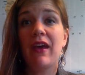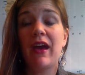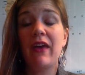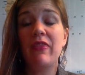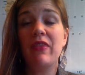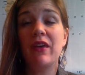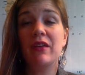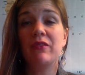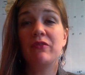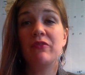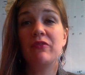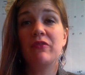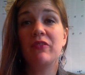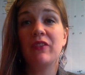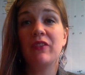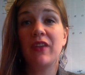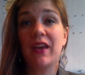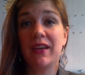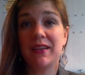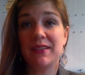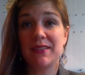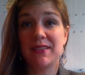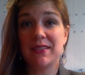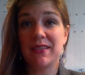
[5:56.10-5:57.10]
and then
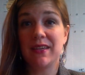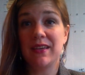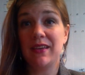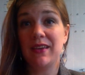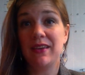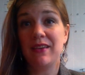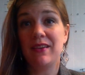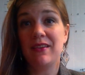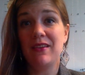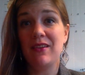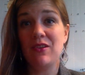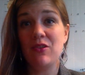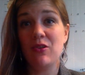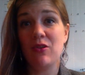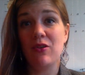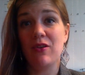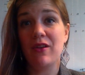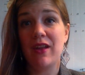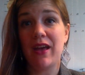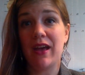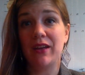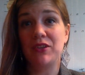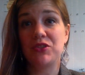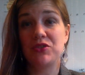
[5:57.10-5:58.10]
flexing your
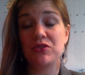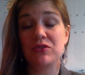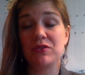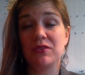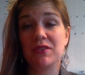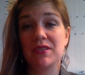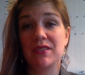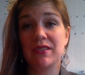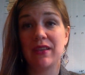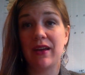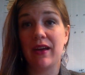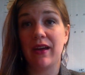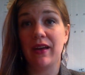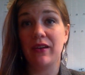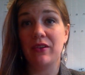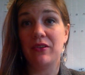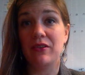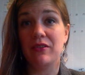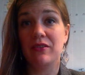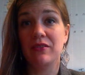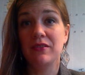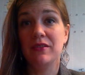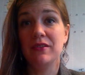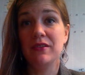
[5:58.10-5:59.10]
natural
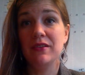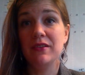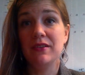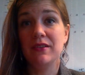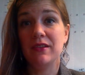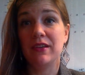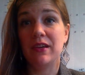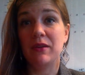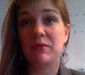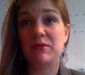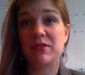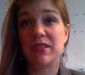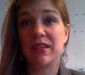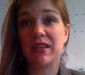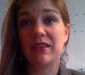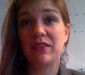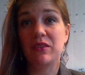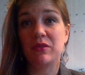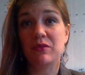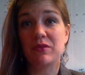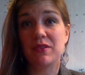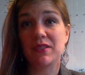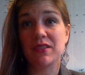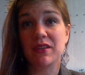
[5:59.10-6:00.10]
style to
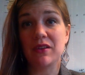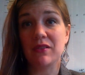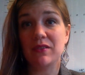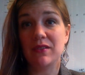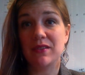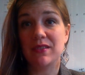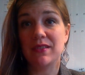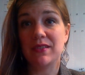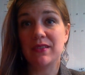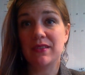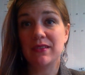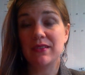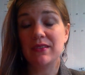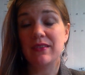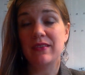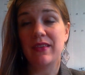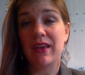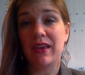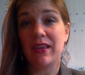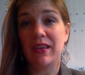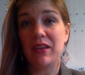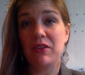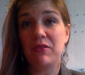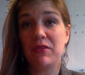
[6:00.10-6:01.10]
get the results
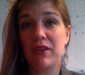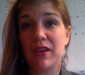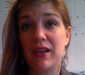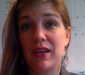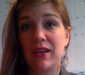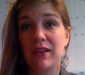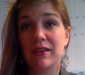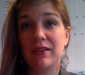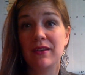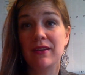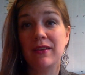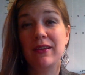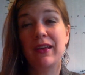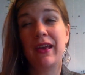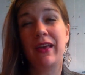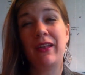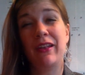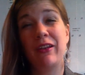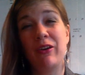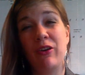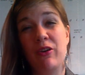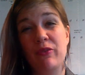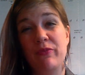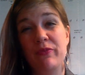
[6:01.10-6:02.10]
that you need.
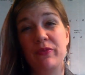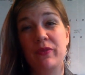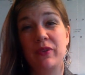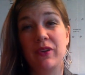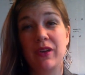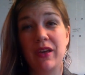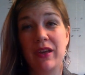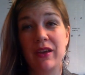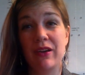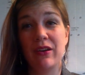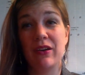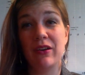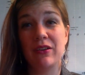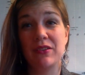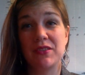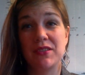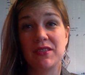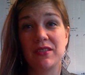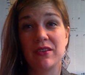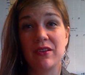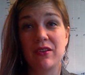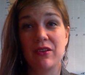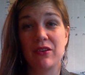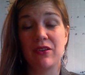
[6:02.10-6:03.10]
And hopefully
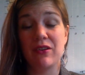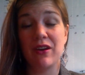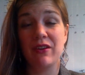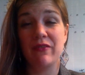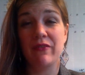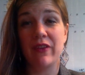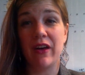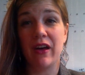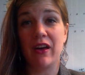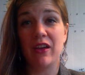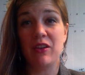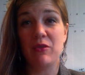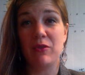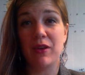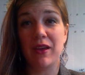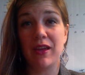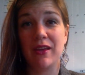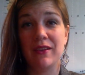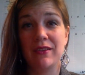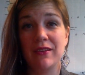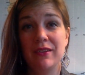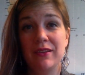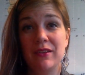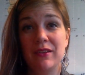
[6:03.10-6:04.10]
also evaluate